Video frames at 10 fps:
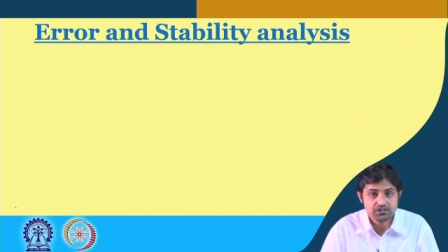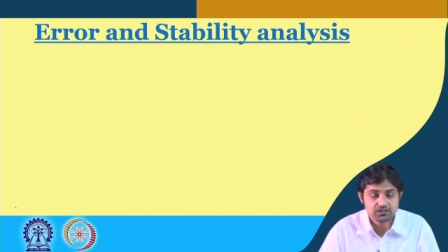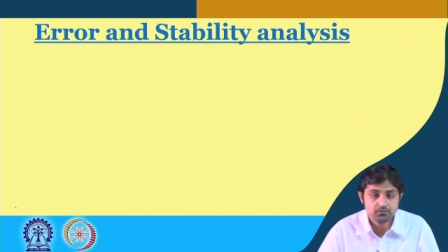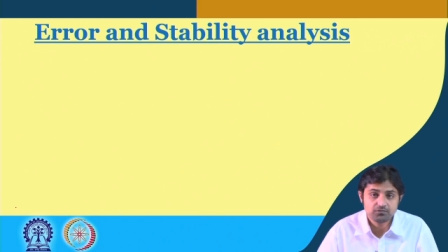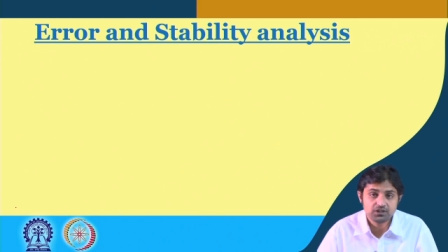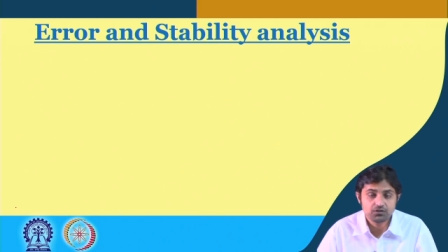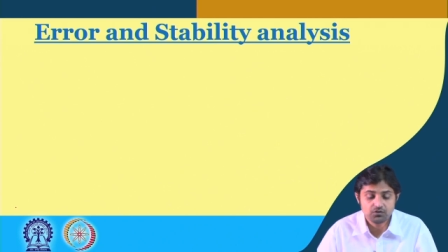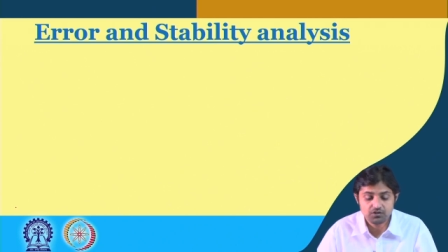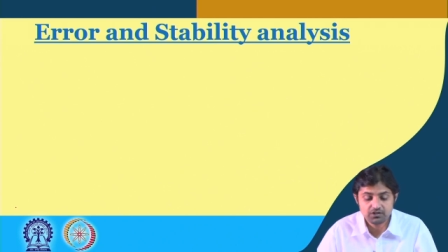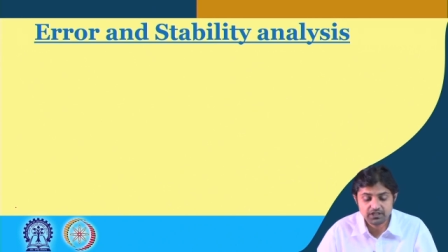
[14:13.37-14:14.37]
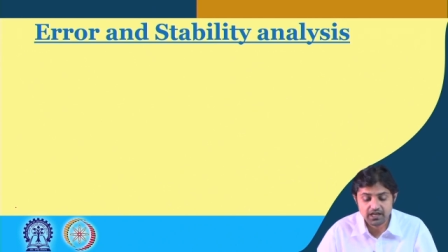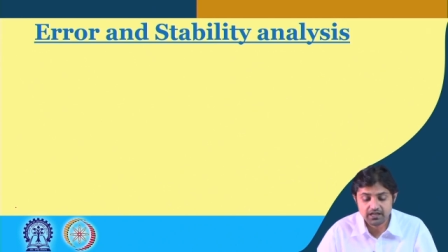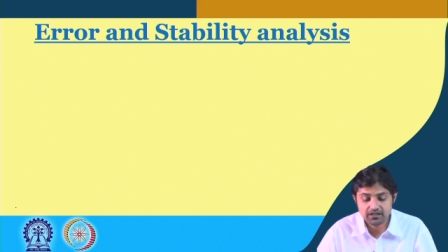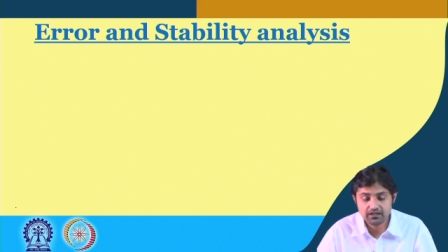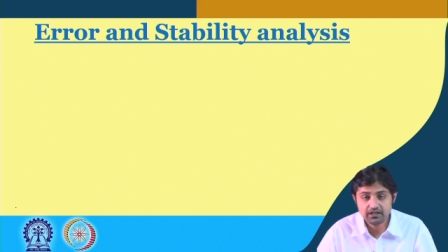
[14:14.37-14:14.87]
is something called the
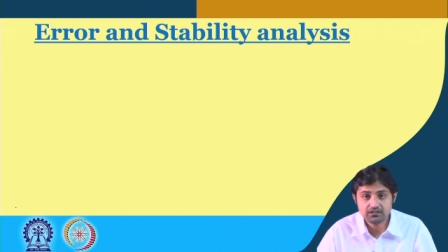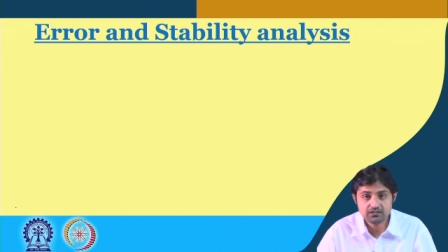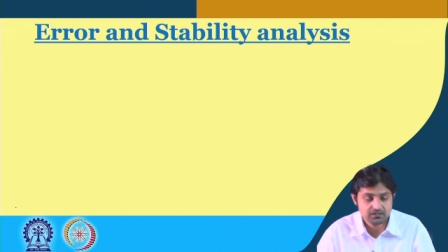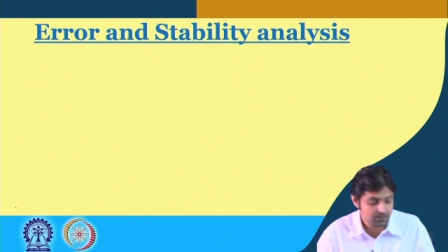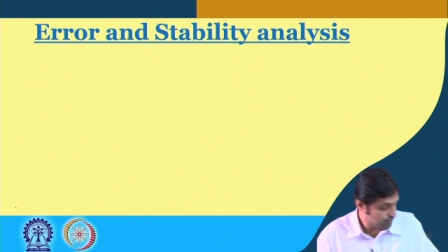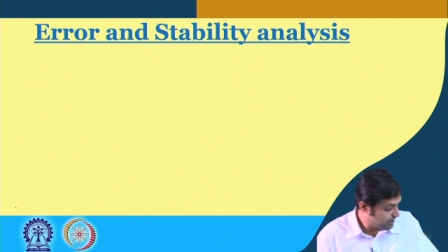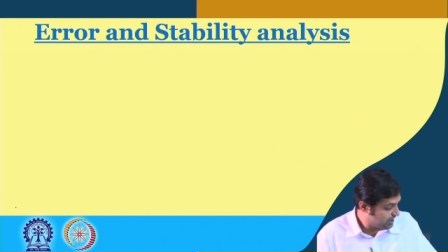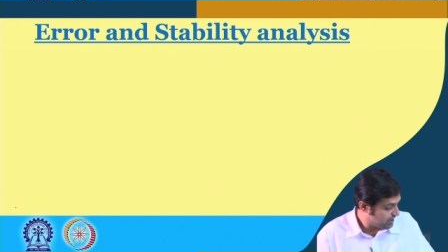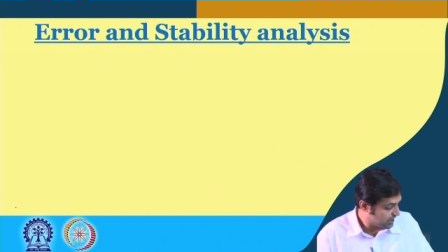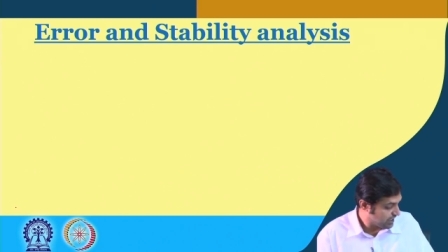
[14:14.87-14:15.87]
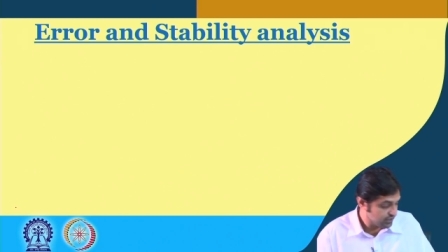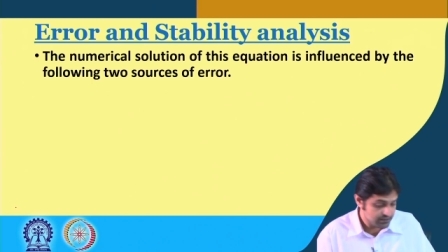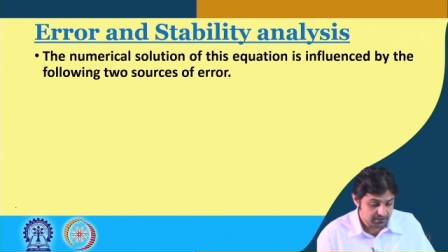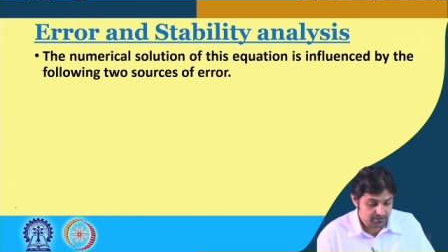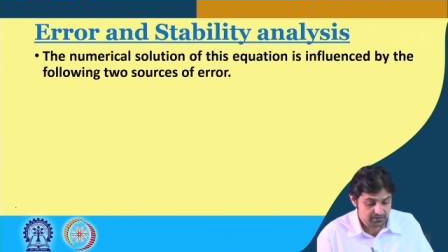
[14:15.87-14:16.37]
error and the stability
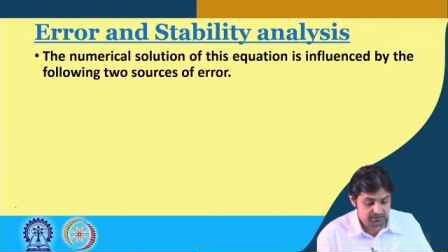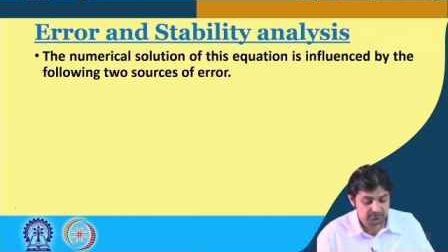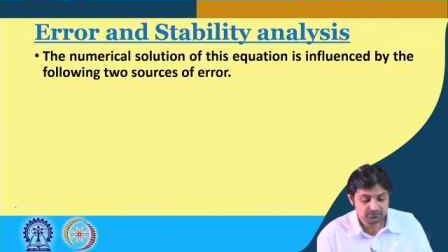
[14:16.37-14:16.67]
analysis